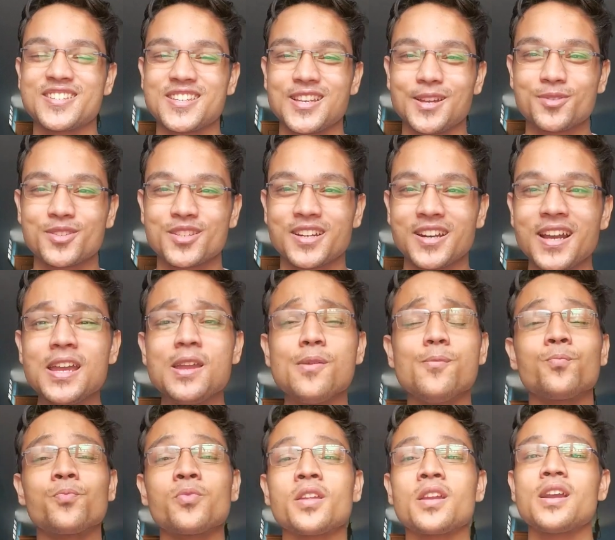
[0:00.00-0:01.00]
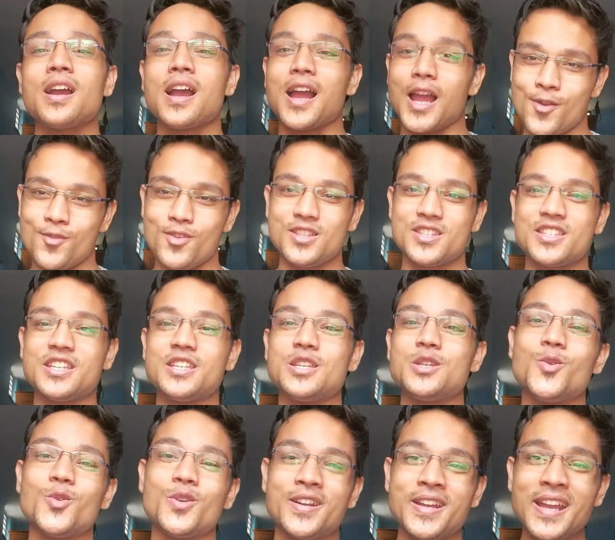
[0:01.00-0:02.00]
subscribe. I will see
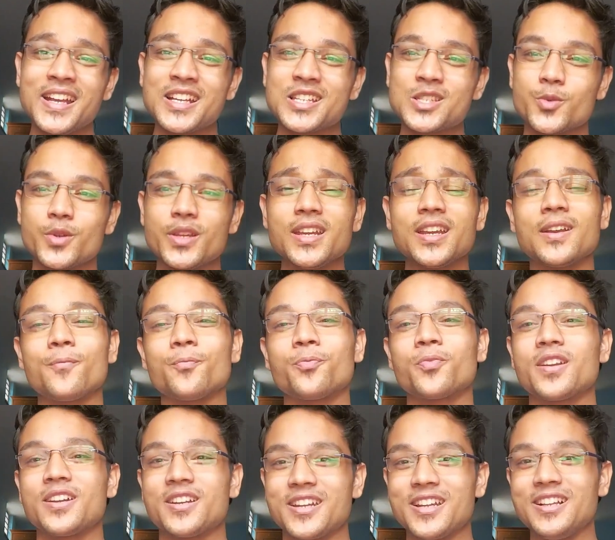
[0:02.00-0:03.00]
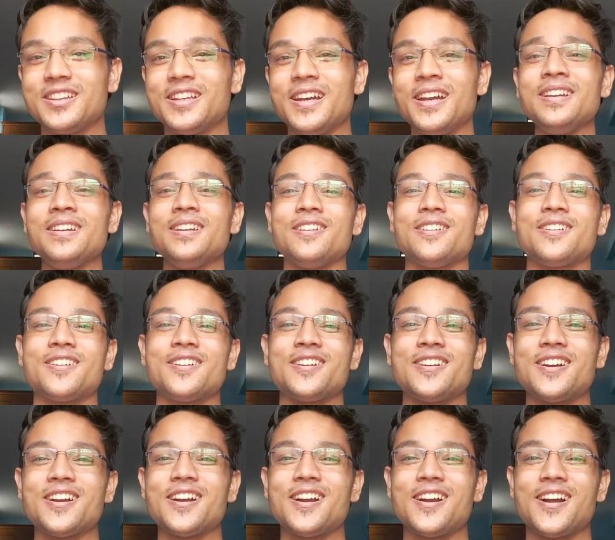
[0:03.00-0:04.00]
you next week. Till then,
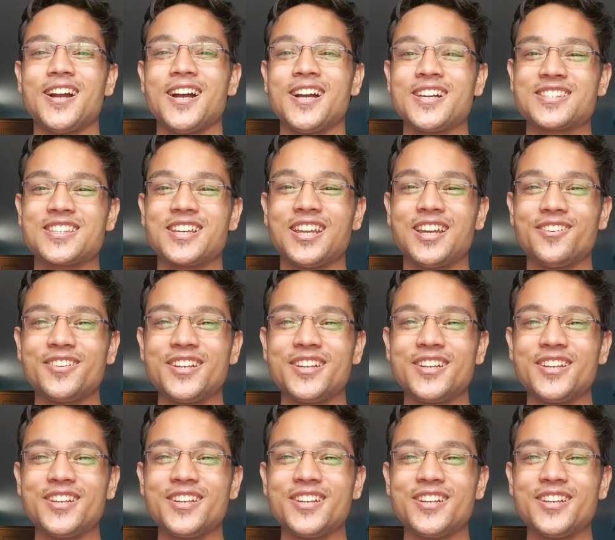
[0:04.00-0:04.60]
hasta la